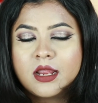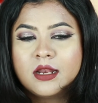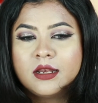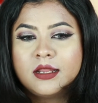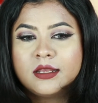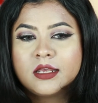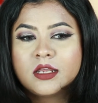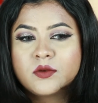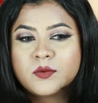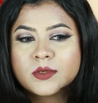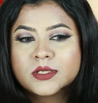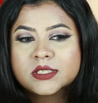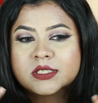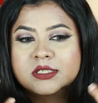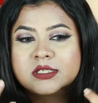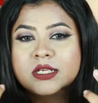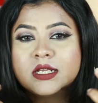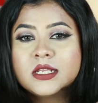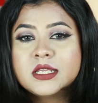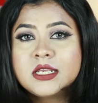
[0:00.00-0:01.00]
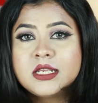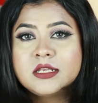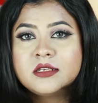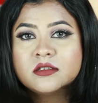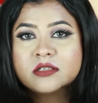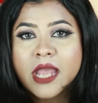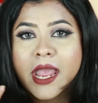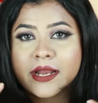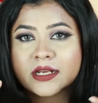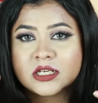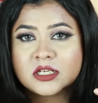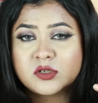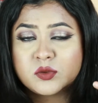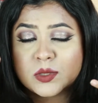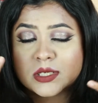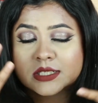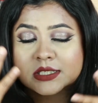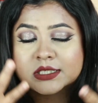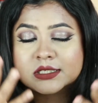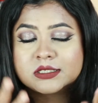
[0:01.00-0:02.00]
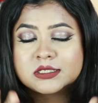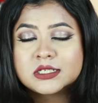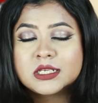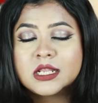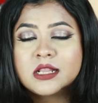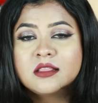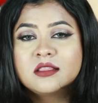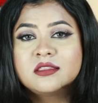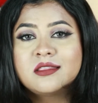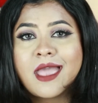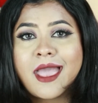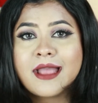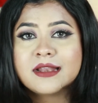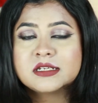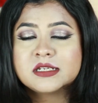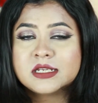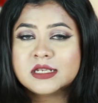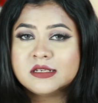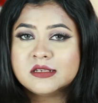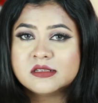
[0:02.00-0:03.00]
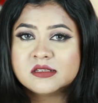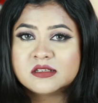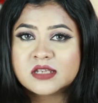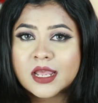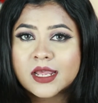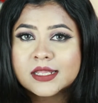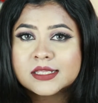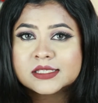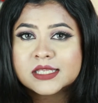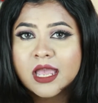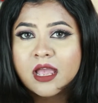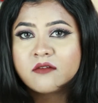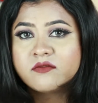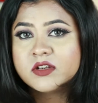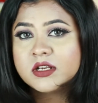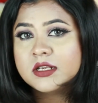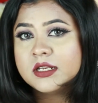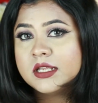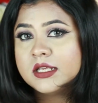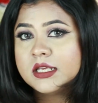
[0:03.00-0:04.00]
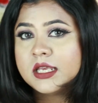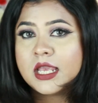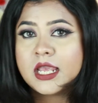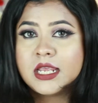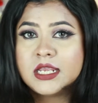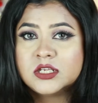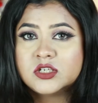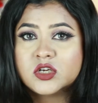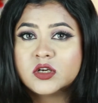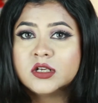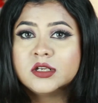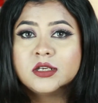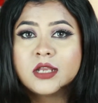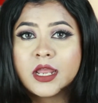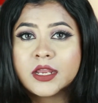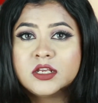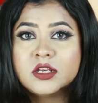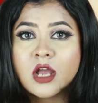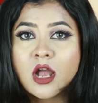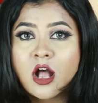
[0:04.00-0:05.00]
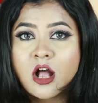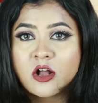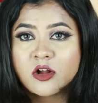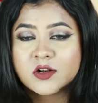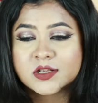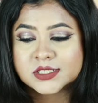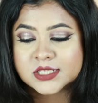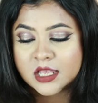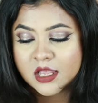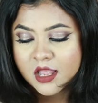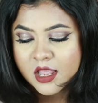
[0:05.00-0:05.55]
like it was still intact, it was still that intense after like 8 or 9 hours.